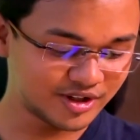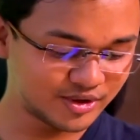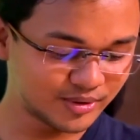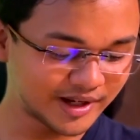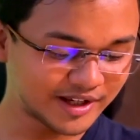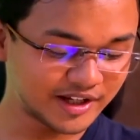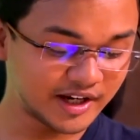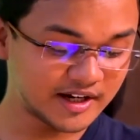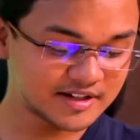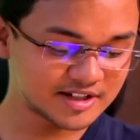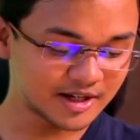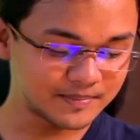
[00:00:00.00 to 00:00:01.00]
you can create
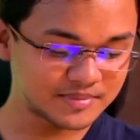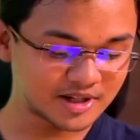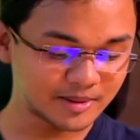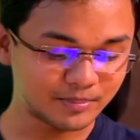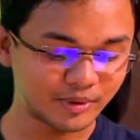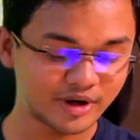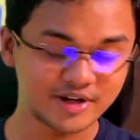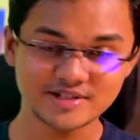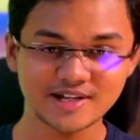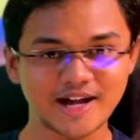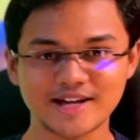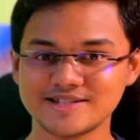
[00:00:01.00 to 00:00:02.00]
sub-subpoints
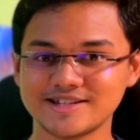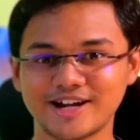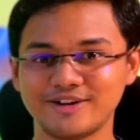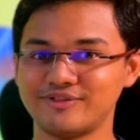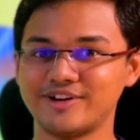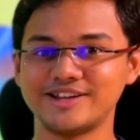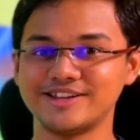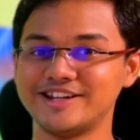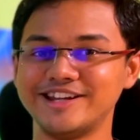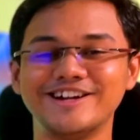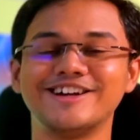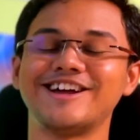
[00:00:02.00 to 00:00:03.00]
as and when the
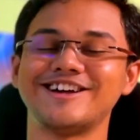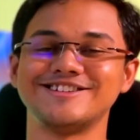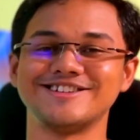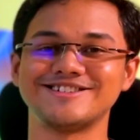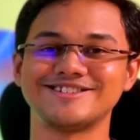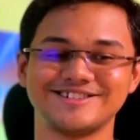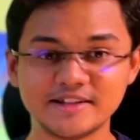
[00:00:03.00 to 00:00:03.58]
need arises.